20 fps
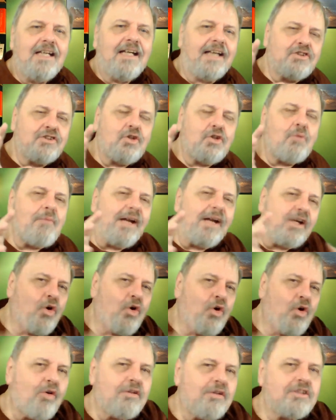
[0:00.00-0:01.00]
And so my
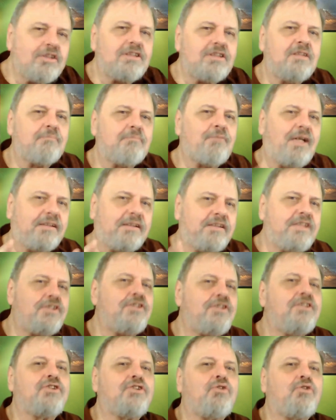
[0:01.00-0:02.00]
course,
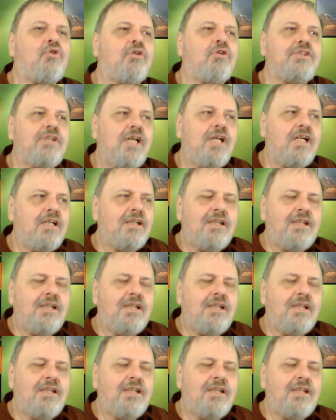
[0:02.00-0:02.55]
practitioner's course,